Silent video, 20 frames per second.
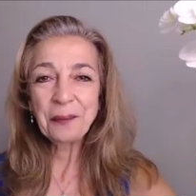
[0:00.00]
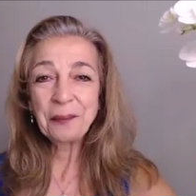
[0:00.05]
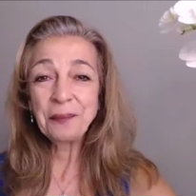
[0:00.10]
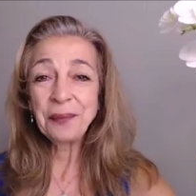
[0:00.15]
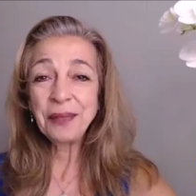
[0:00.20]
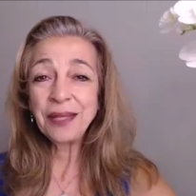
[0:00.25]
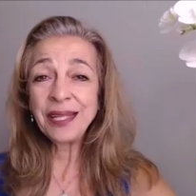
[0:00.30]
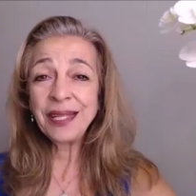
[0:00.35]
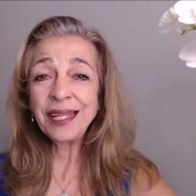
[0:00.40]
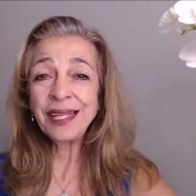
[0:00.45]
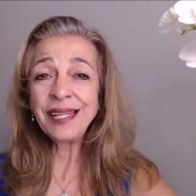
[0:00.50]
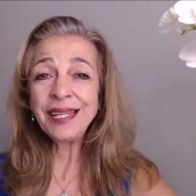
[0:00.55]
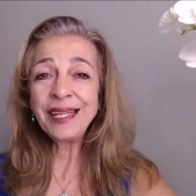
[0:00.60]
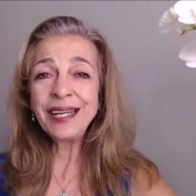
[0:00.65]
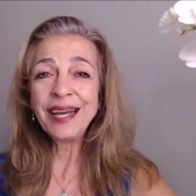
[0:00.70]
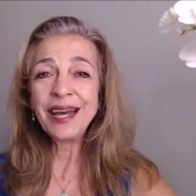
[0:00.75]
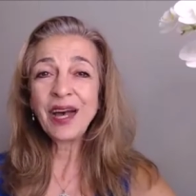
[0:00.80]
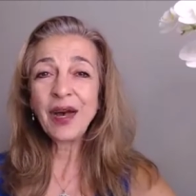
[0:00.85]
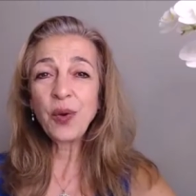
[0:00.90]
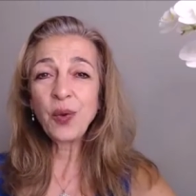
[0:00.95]
Be
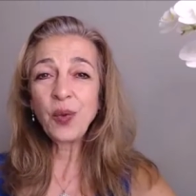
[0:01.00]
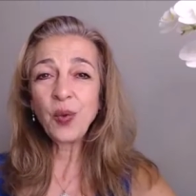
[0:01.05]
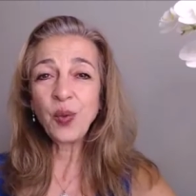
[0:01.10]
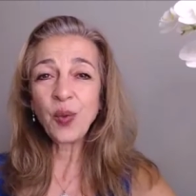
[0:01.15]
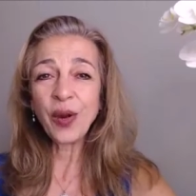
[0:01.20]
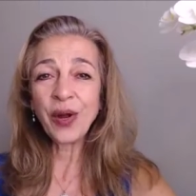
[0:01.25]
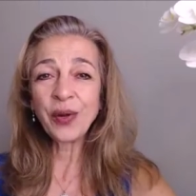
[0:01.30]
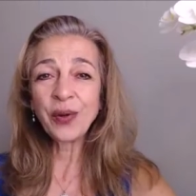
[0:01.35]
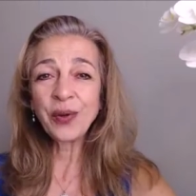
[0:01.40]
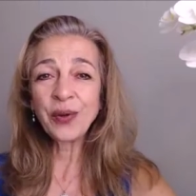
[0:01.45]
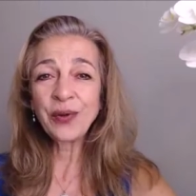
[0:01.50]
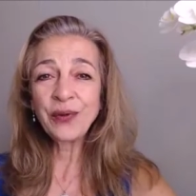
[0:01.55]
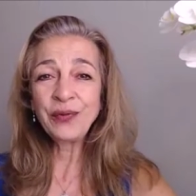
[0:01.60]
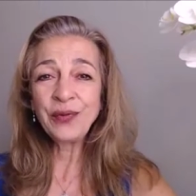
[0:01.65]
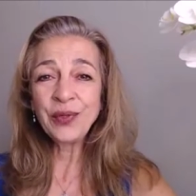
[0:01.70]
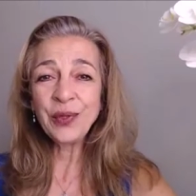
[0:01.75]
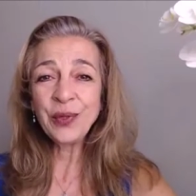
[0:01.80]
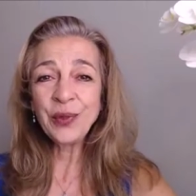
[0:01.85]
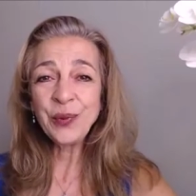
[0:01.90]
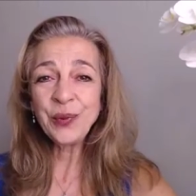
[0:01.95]
aware of
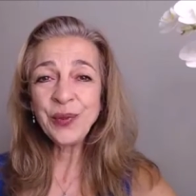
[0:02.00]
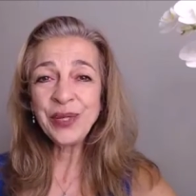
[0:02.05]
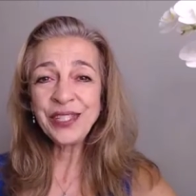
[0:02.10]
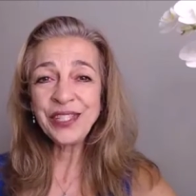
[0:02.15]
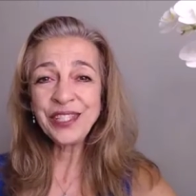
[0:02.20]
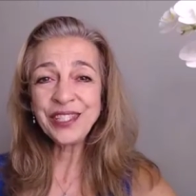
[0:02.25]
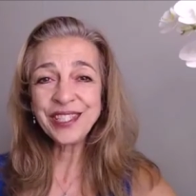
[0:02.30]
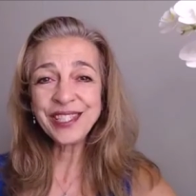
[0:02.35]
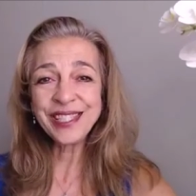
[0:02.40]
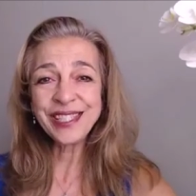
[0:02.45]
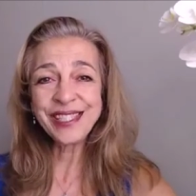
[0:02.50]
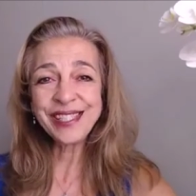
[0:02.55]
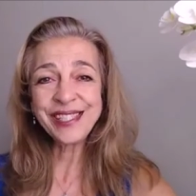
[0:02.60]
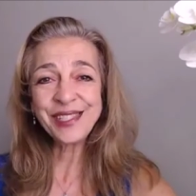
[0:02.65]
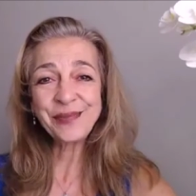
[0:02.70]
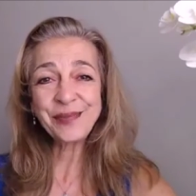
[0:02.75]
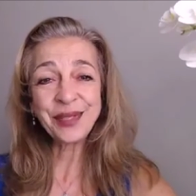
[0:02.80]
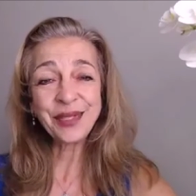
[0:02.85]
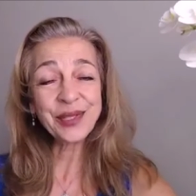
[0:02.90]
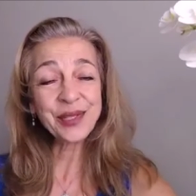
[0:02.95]
your
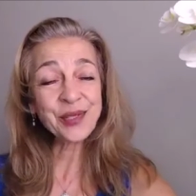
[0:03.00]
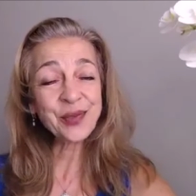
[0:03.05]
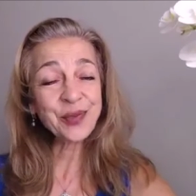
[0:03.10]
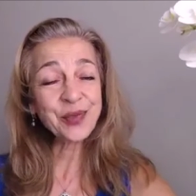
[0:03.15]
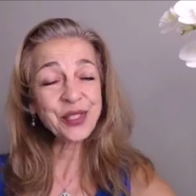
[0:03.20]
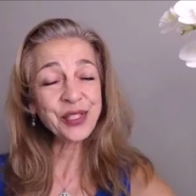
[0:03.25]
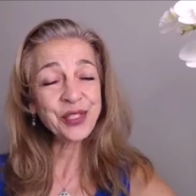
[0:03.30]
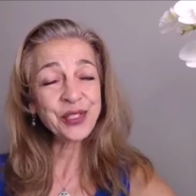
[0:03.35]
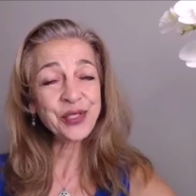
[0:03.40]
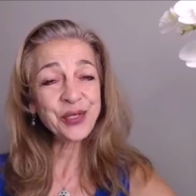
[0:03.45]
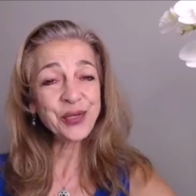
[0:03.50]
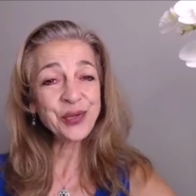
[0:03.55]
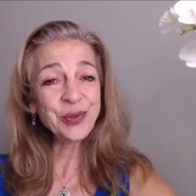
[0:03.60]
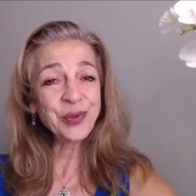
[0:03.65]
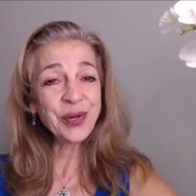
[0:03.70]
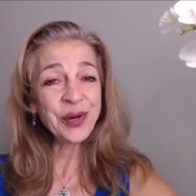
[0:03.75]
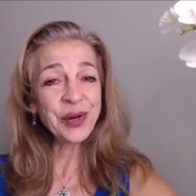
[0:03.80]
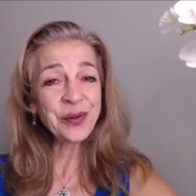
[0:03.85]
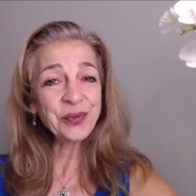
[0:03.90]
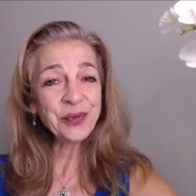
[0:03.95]
wishes because wishes do
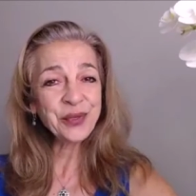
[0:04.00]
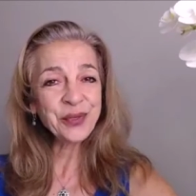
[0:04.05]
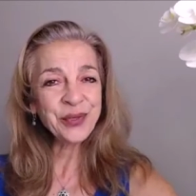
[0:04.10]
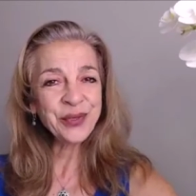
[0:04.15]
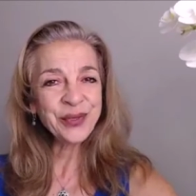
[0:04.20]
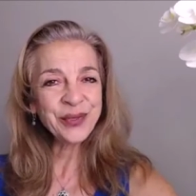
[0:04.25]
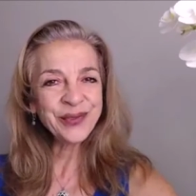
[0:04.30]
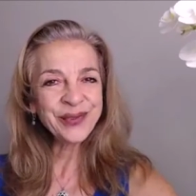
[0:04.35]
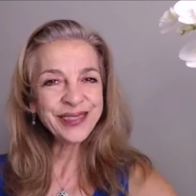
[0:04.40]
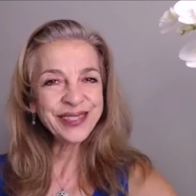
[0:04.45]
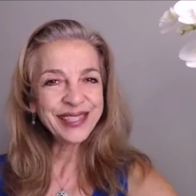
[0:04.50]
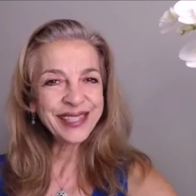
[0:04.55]
come true.